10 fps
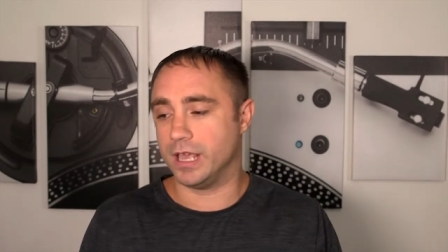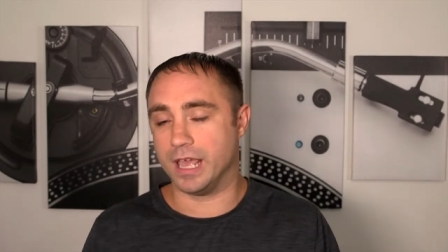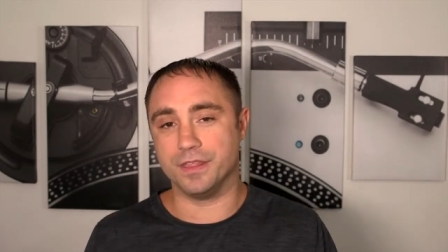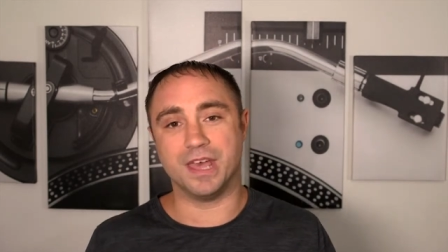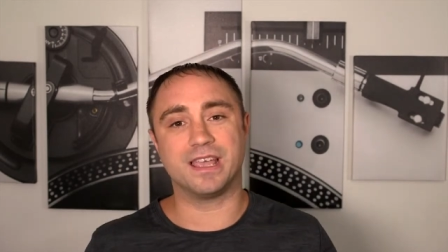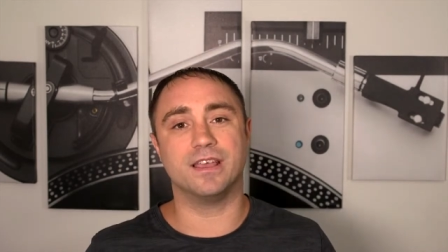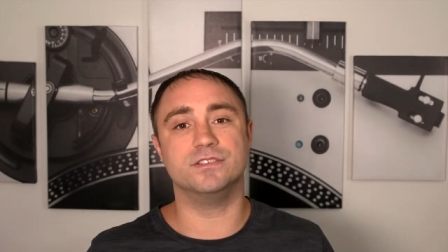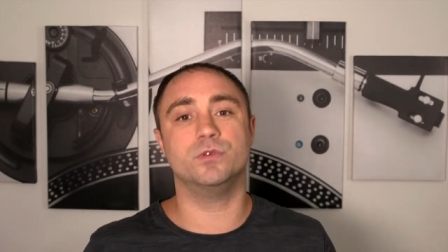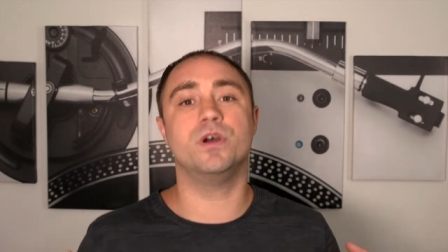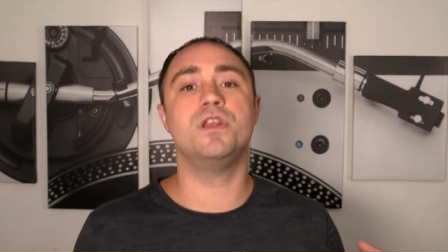And that
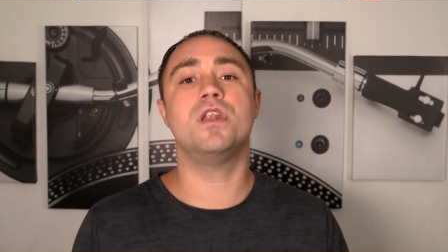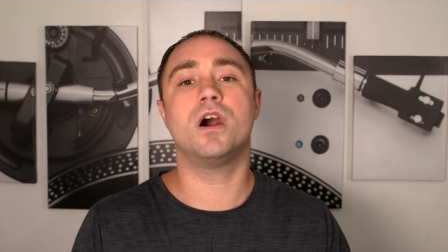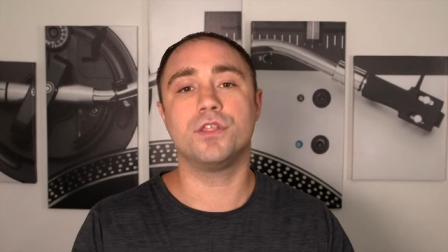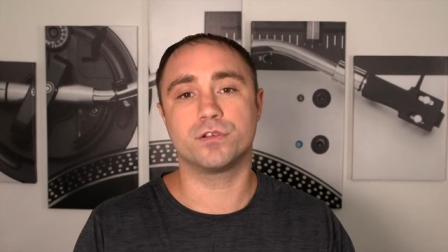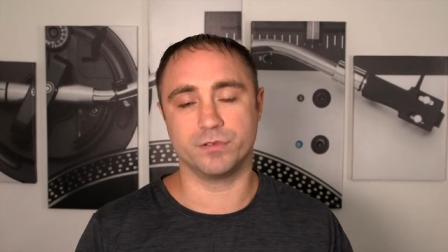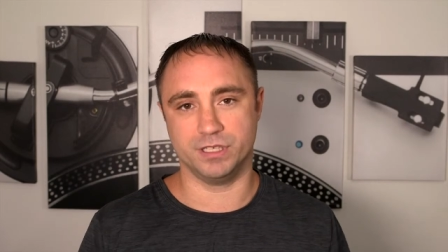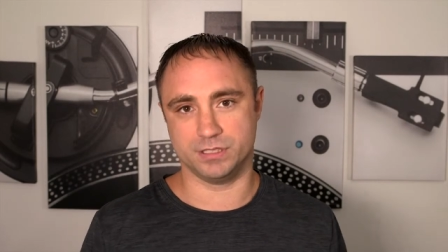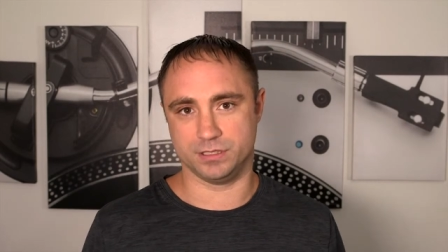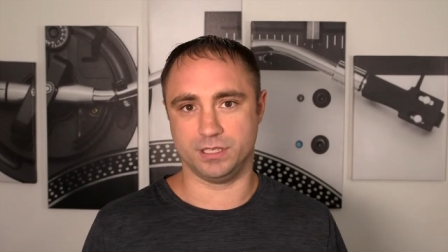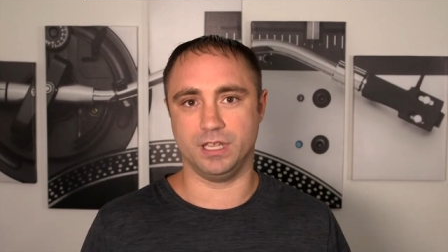gives you another
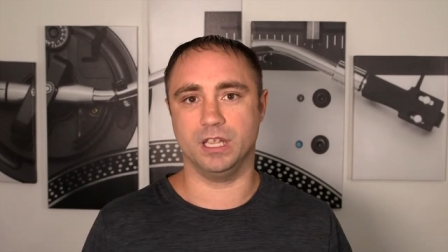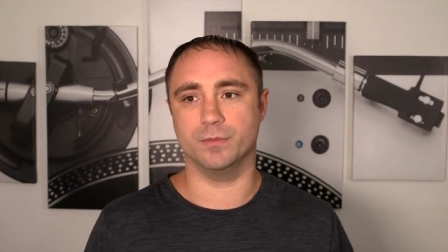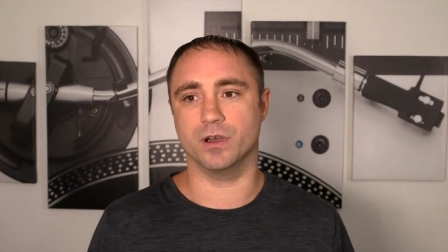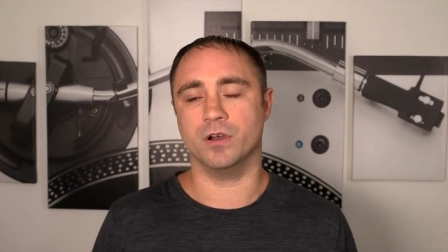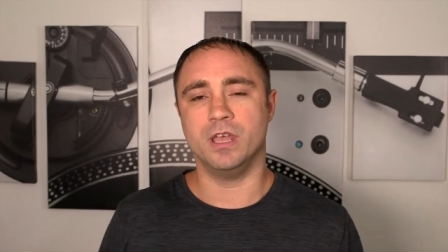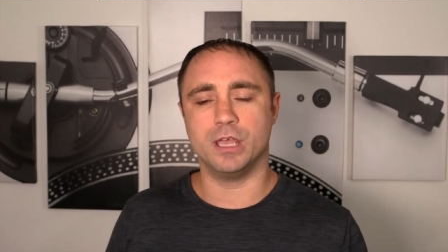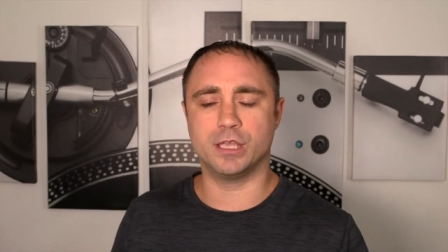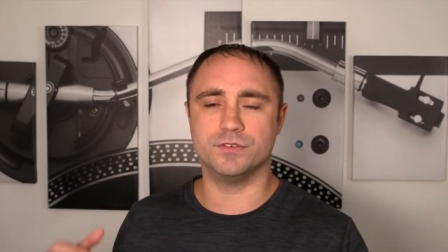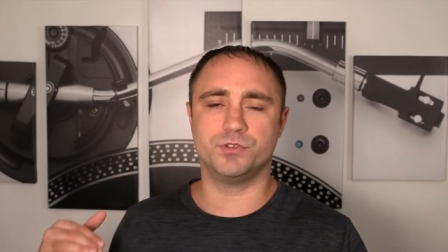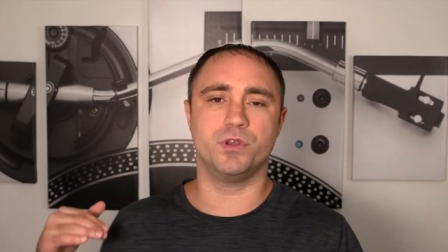reason to email. It
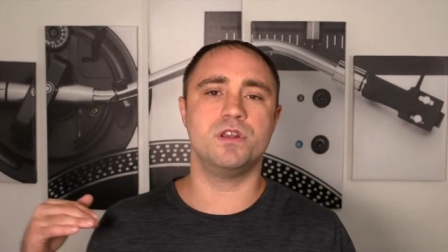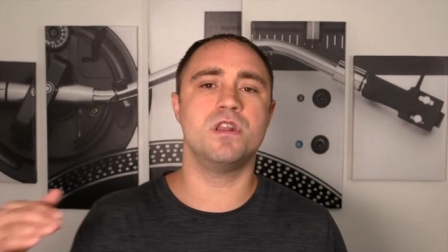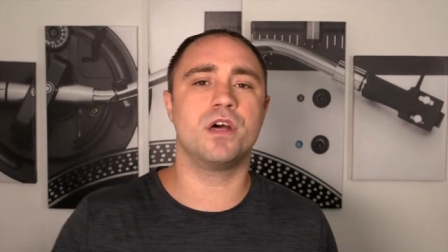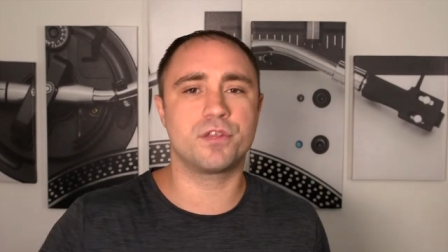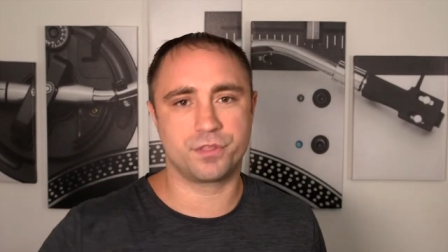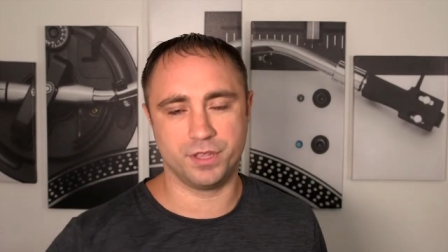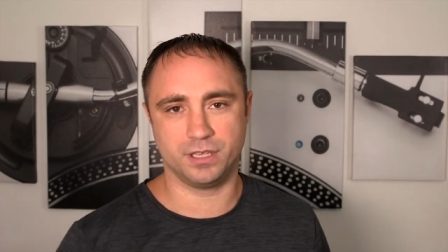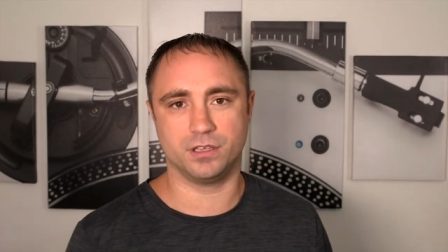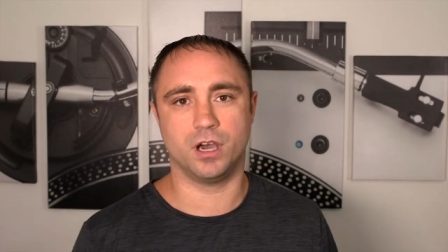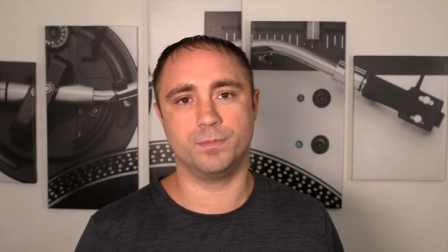gives you another
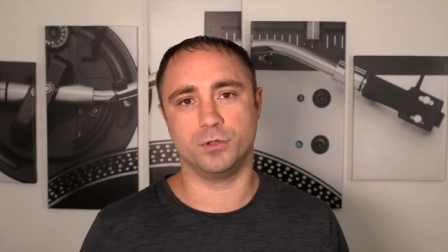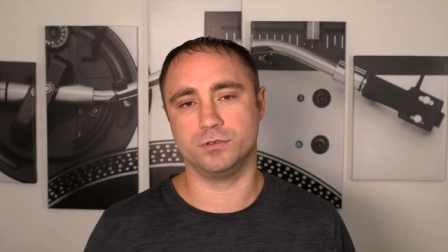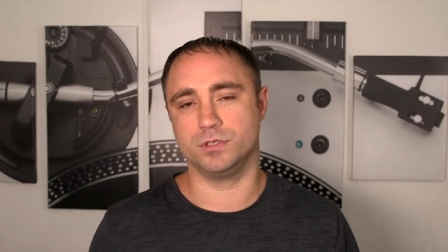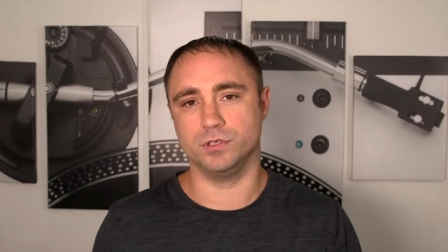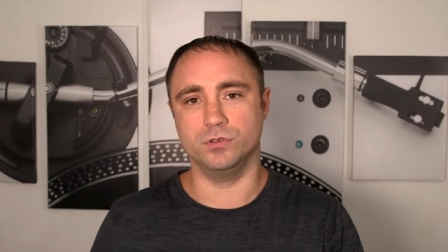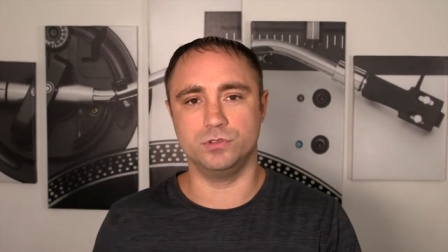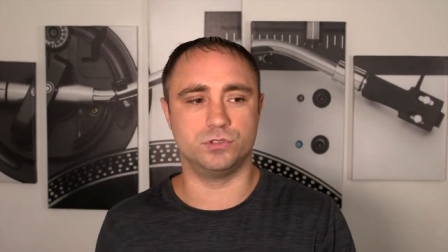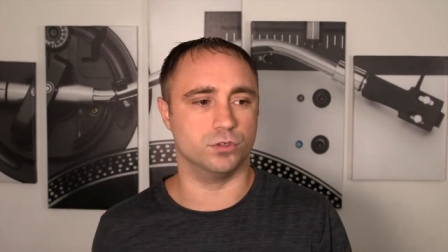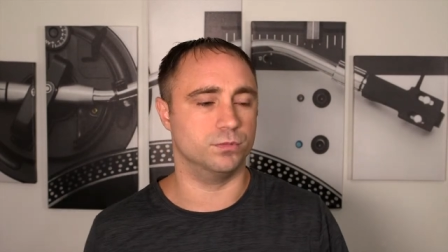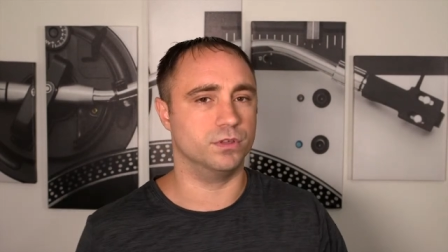thing to upload to
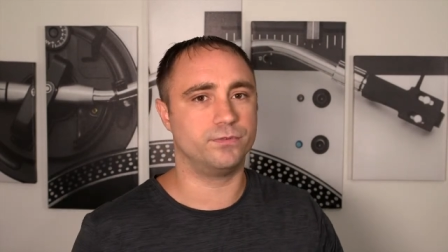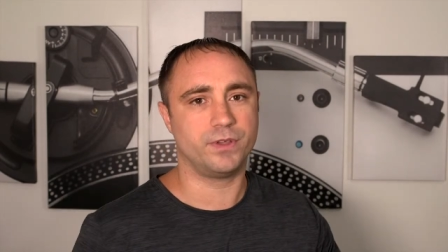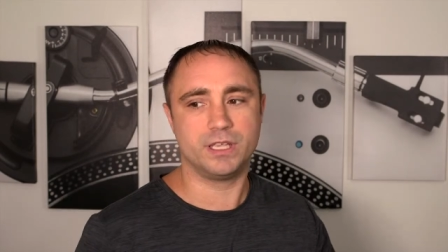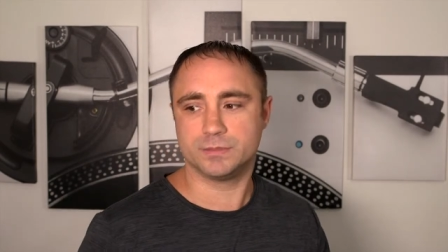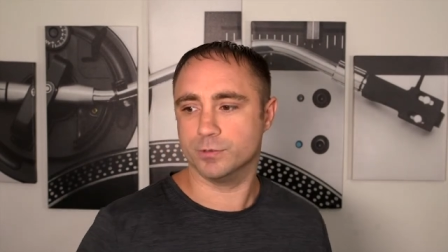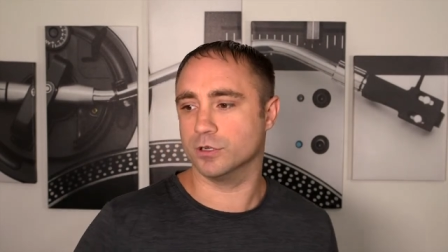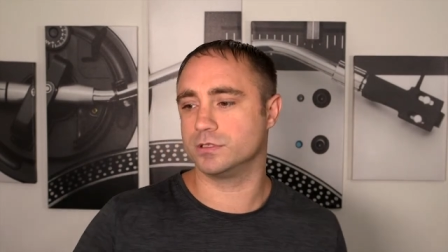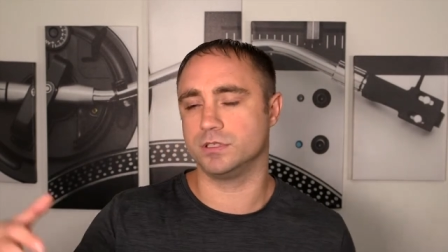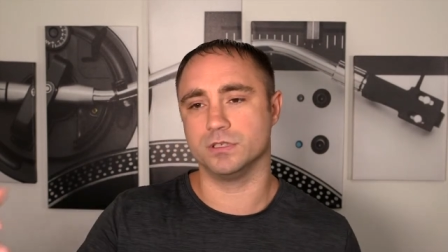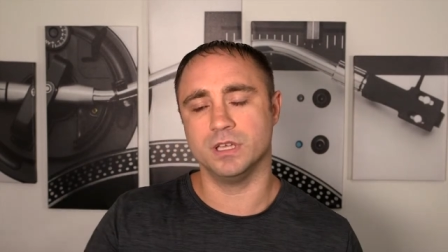YouTube, to
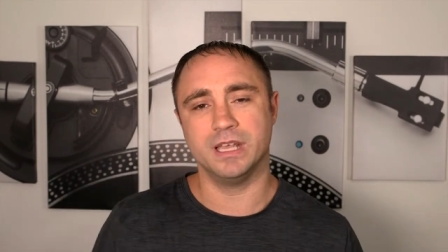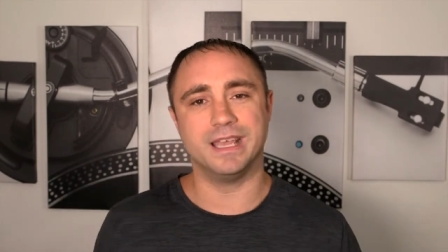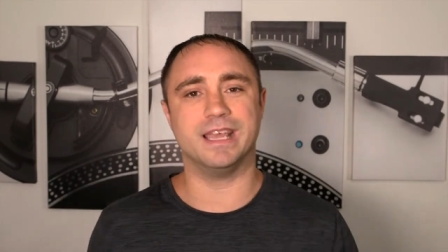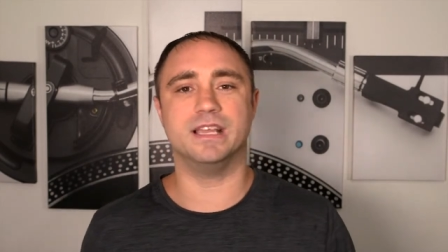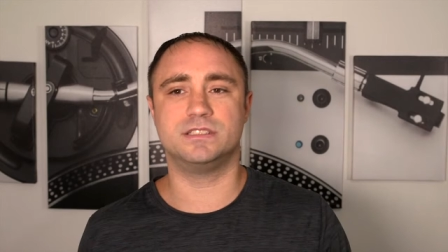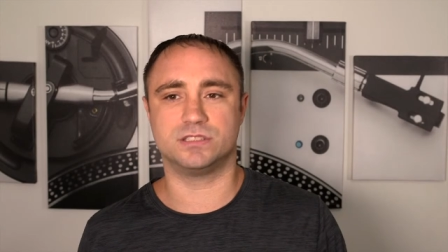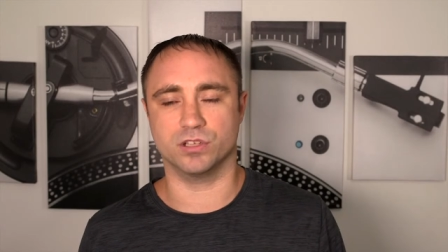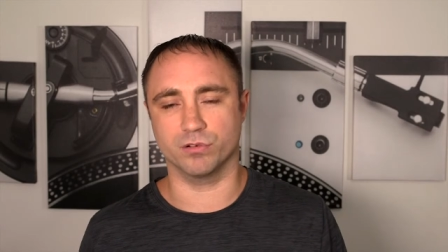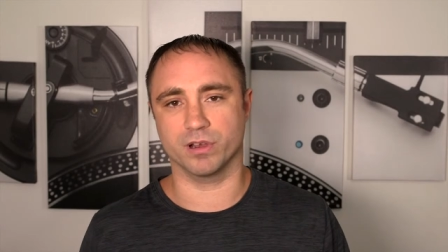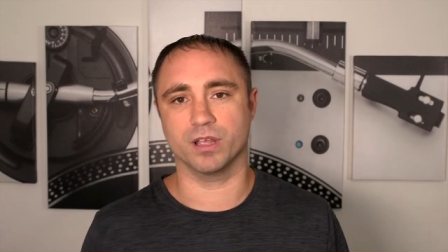Facebook, to
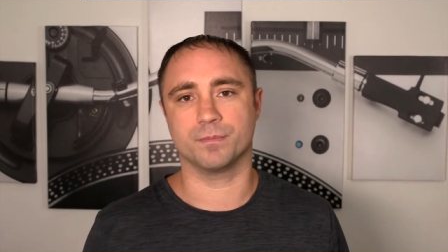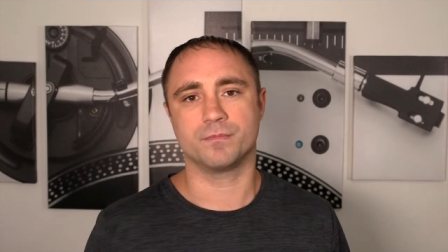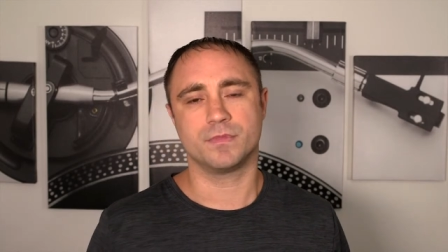Instagram.